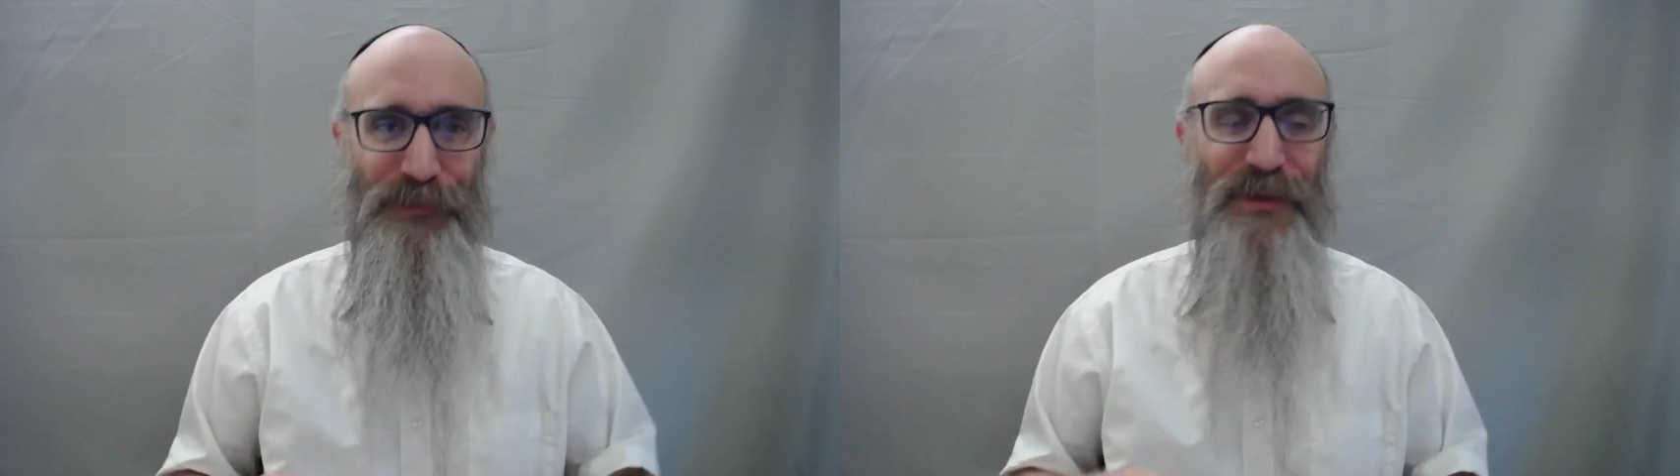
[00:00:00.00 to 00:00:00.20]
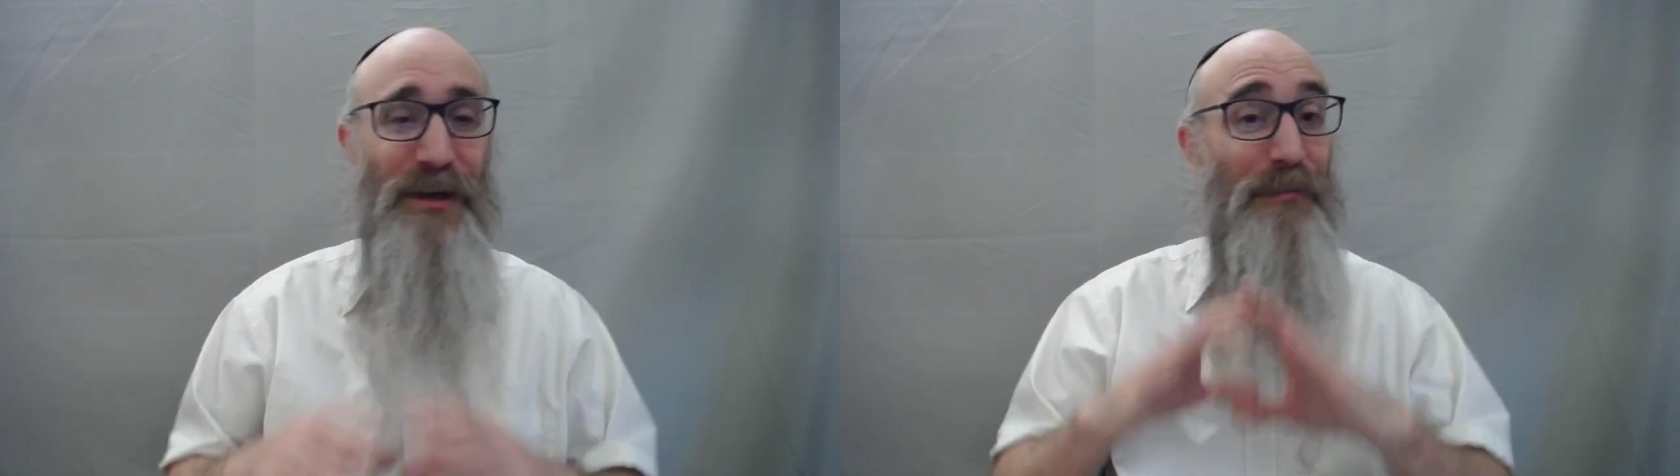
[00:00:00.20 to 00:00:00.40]

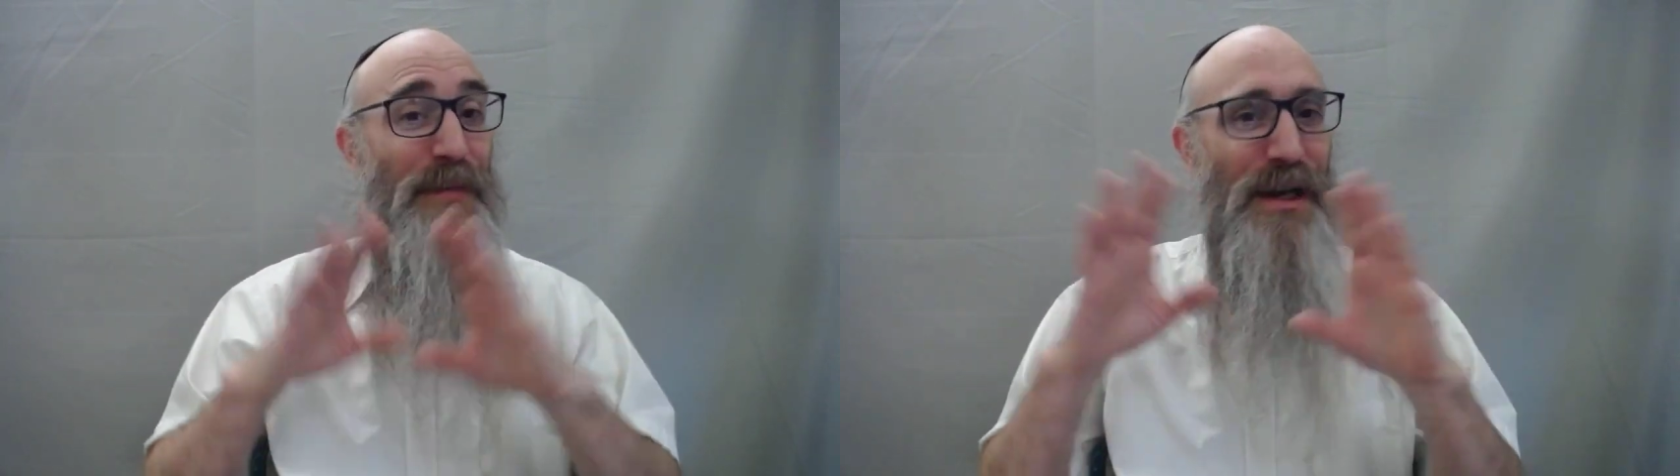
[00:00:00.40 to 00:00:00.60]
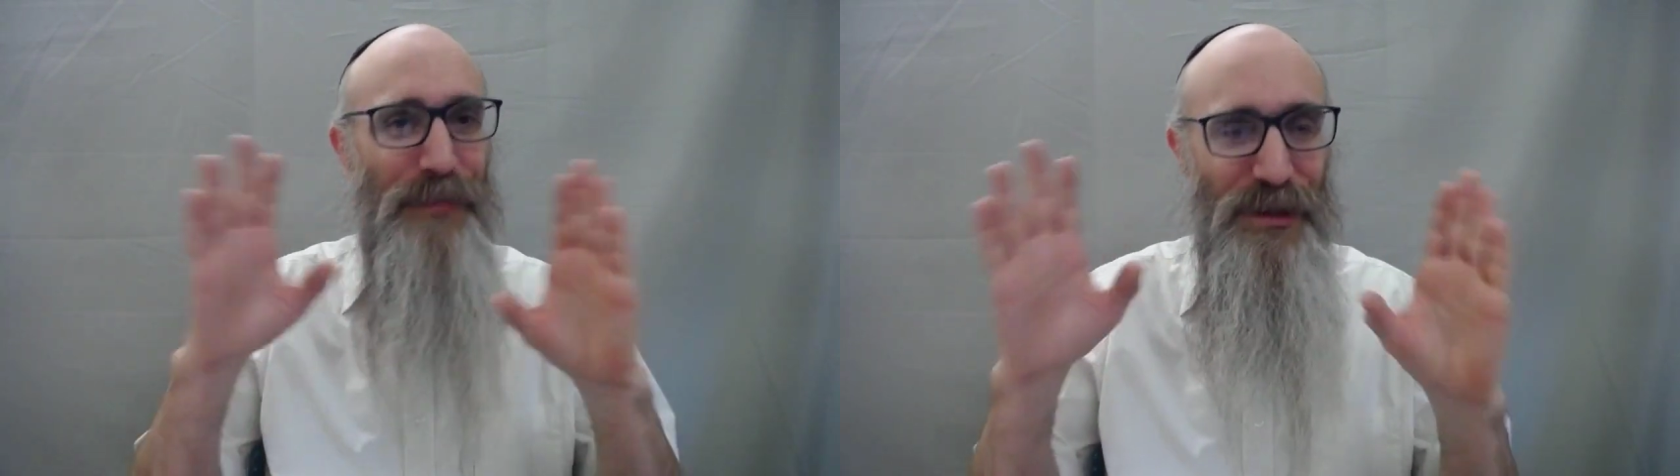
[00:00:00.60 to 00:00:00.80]
There are
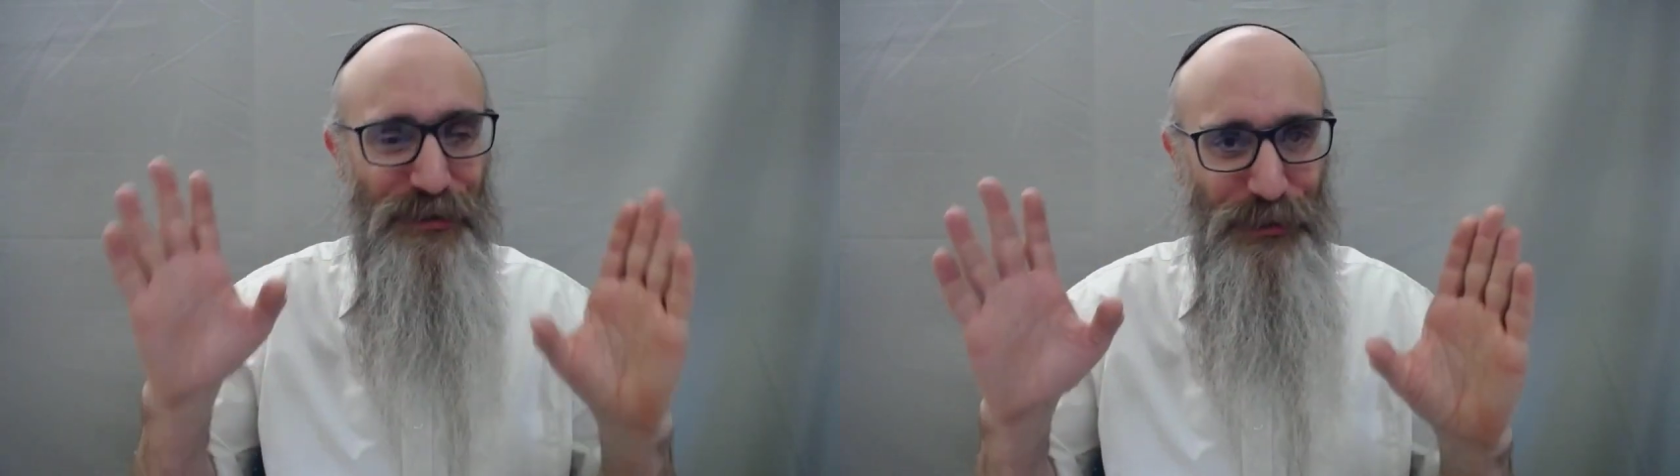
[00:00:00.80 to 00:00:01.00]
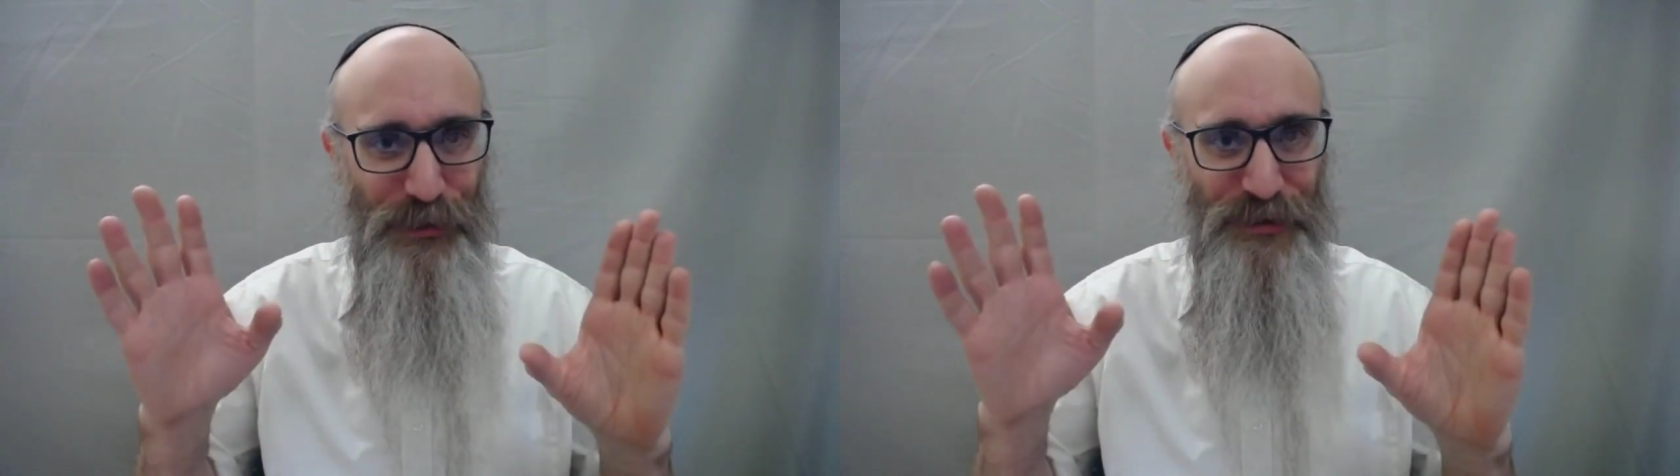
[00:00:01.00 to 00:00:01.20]
many
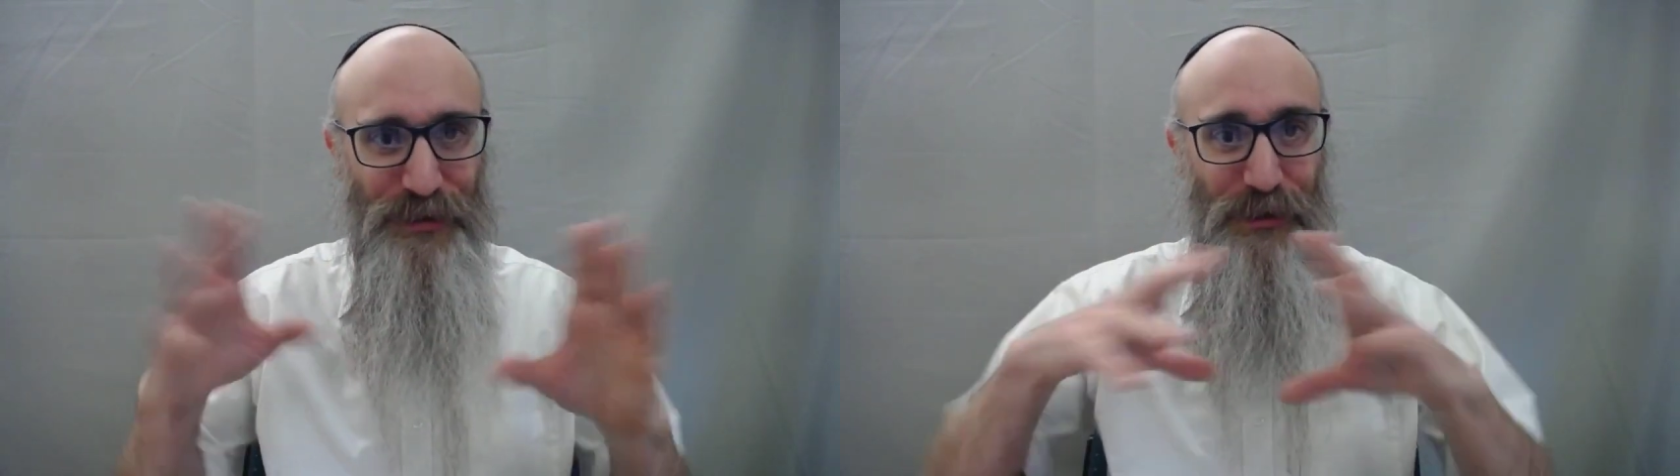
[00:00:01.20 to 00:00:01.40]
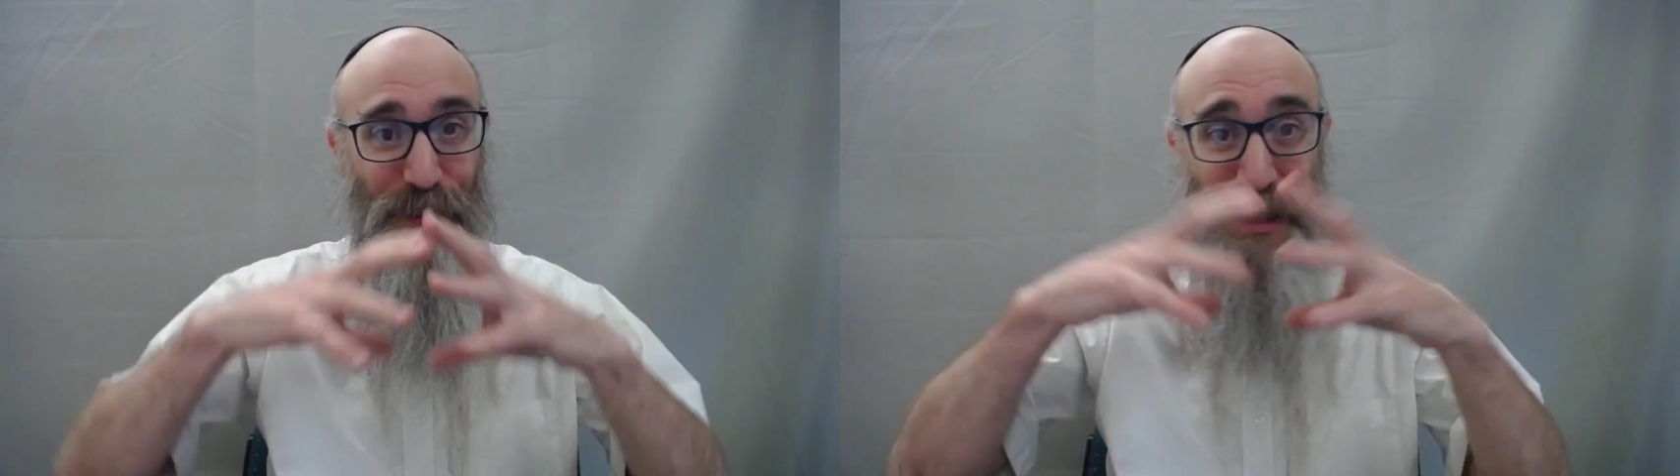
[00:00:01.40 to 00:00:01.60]
stories
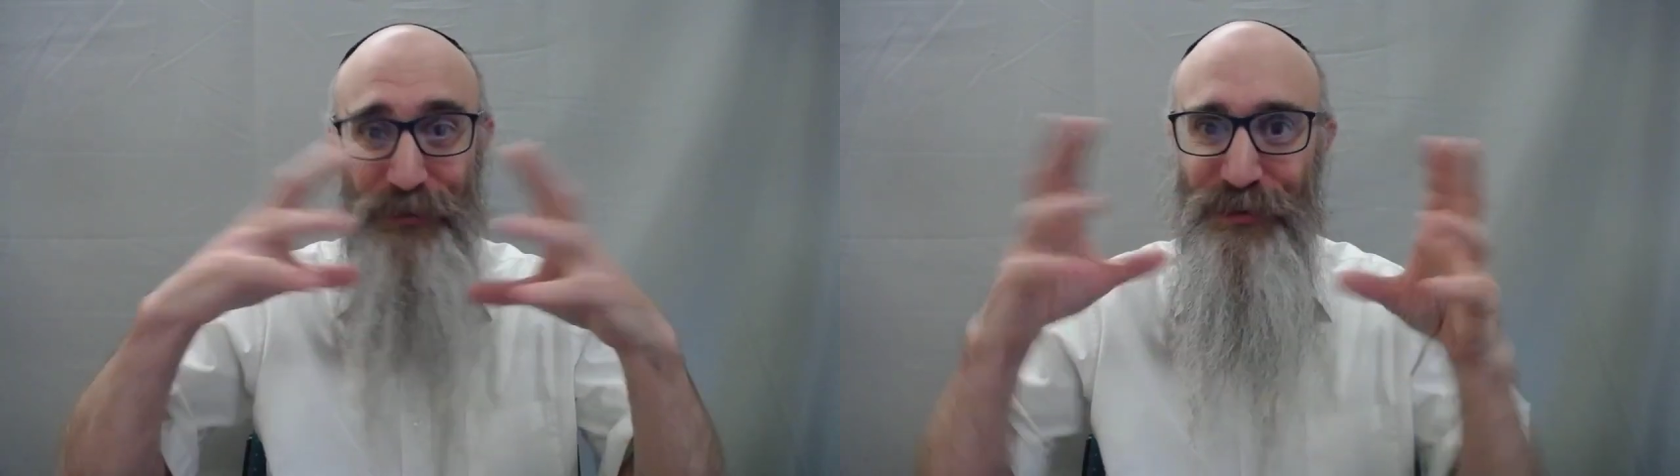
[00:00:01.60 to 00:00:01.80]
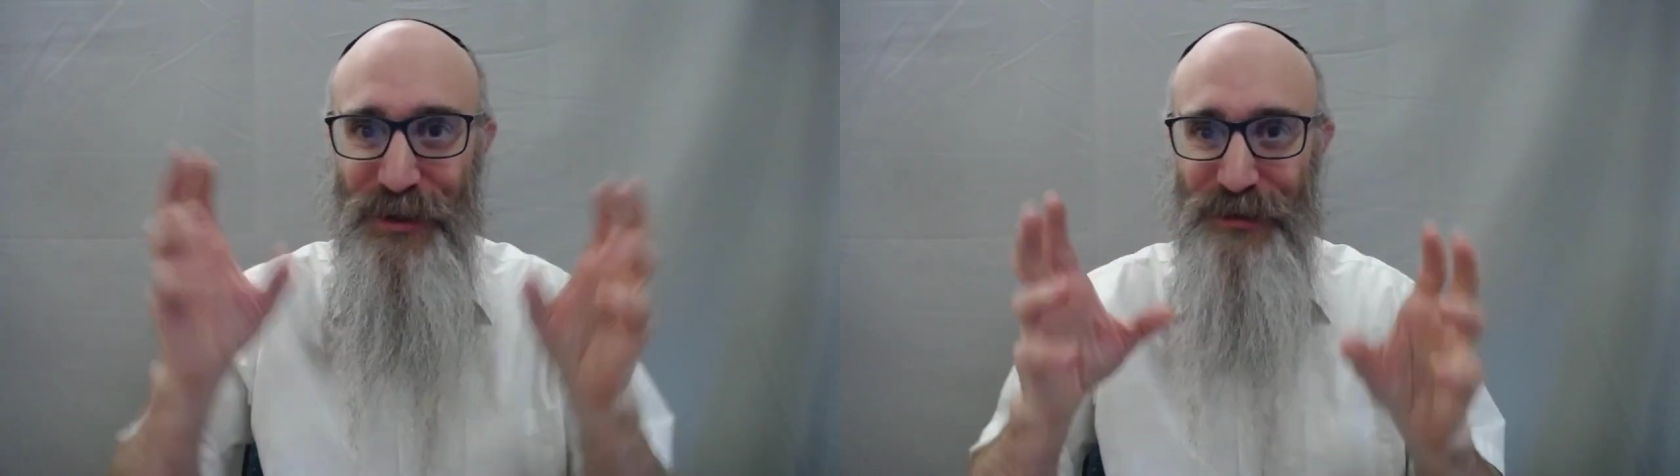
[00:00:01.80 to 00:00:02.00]

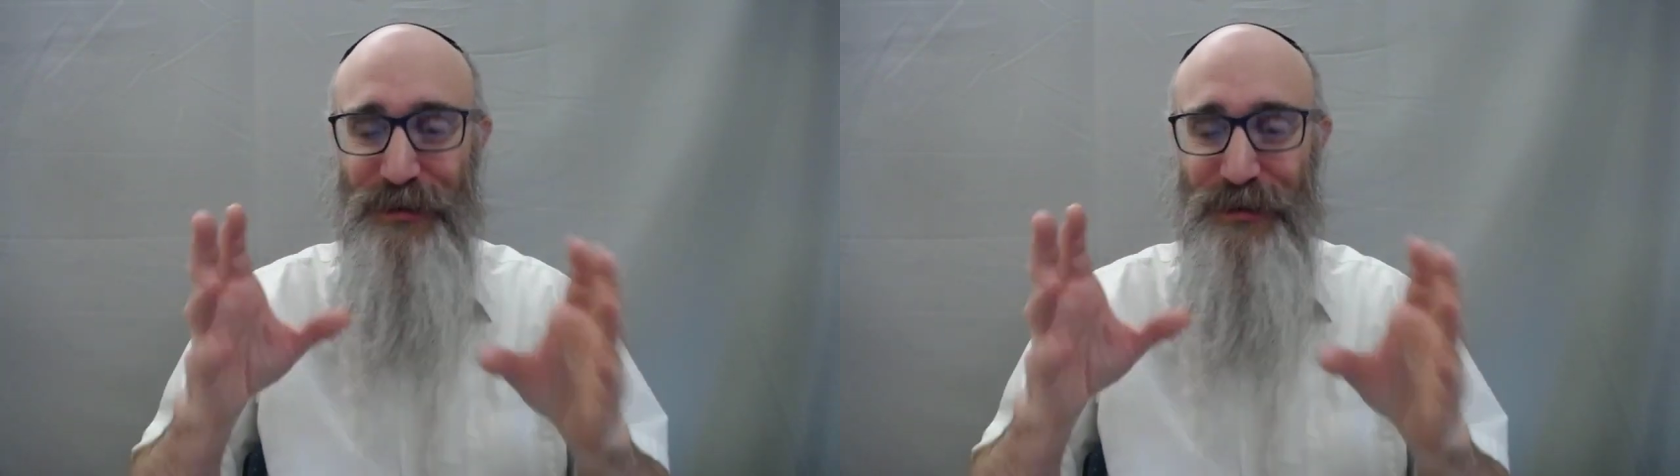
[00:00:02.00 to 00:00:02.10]
around this.